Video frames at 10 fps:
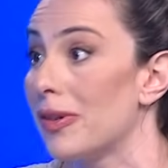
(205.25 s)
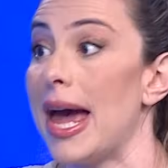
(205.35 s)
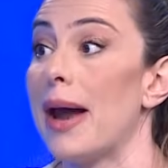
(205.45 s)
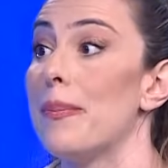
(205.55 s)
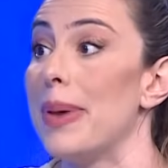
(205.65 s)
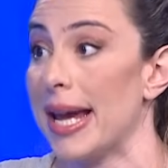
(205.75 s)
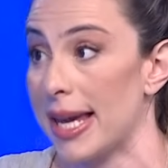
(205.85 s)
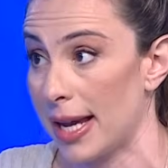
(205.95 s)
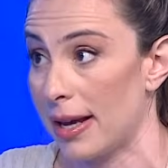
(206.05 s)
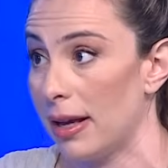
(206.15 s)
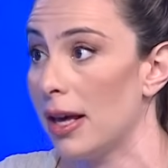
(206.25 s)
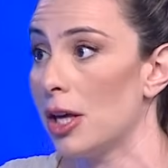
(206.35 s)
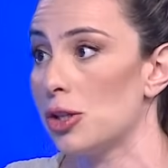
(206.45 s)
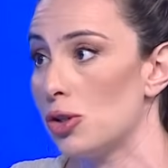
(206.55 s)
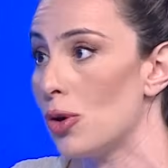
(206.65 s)
They are begging
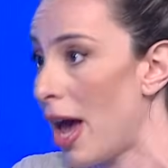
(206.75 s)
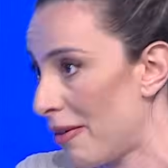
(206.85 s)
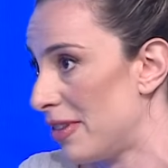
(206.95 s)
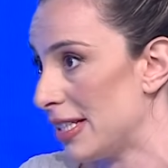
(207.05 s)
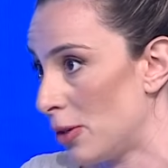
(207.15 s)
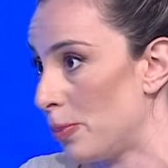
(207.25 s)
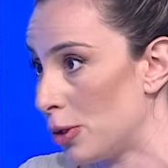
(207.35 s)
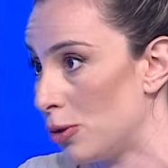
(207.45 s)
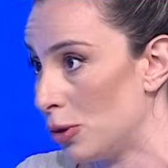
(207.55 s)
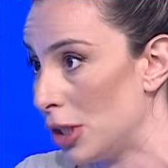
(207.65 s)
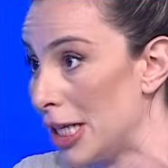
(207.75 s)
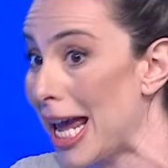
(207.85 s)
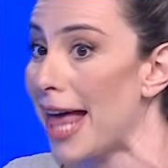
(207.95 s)
to have this opportunity,